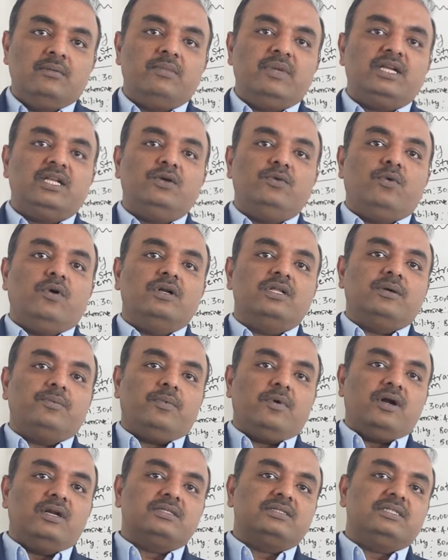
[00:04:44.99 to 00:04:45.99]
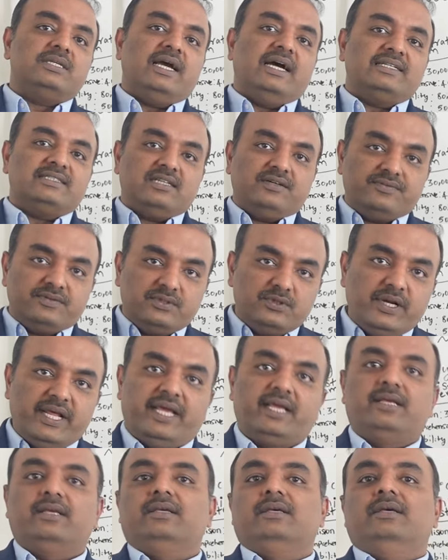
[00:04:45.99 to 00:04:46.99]
but you want the policy as of
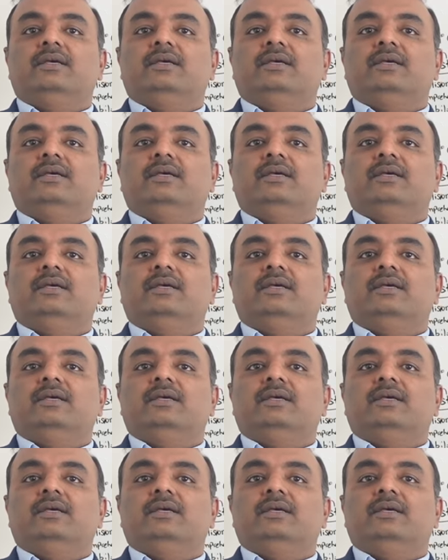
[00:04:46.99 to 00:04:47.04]
today.